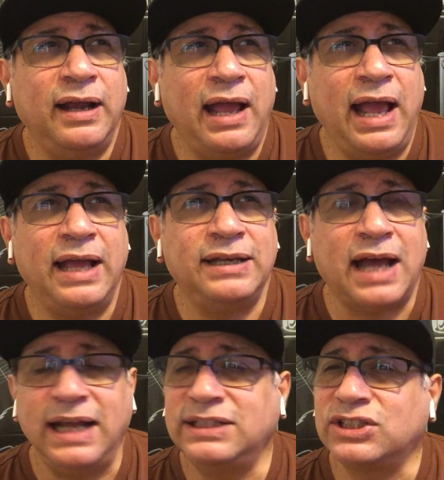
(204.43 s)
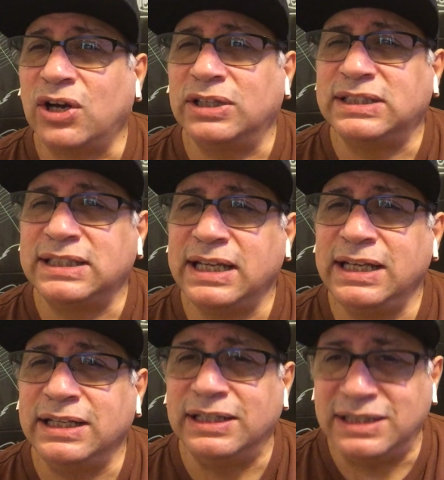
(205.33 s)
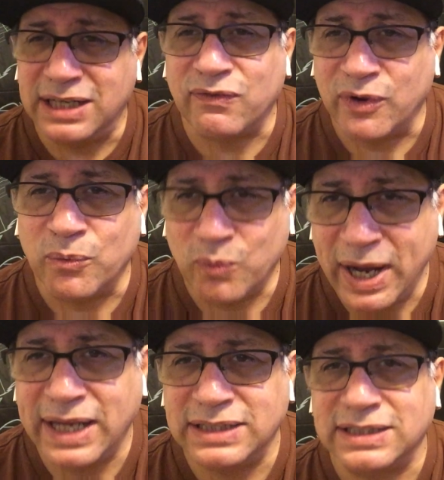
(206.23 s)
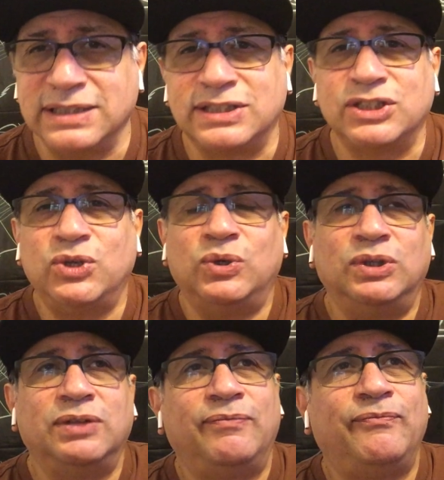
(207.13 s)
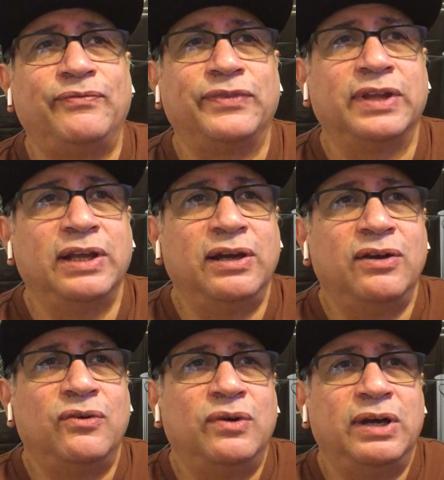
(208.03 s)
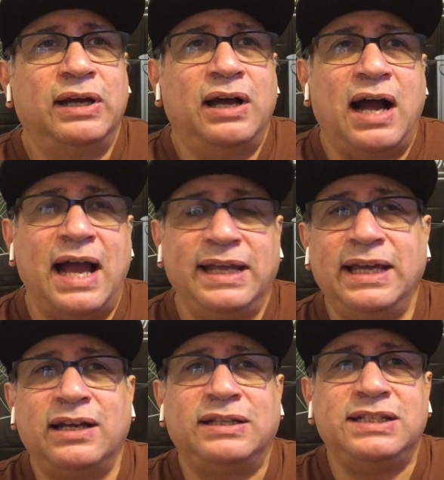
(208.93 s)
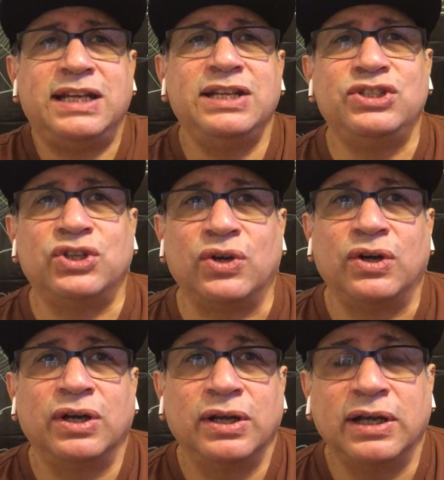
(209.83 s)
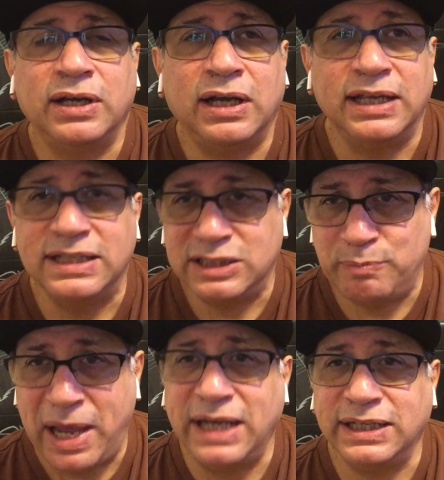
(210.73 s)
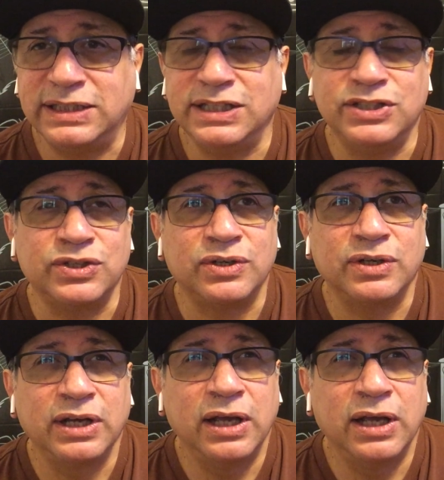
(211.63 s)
And I start seeing different ways in school. I get a teacher, a Hispanic teacher.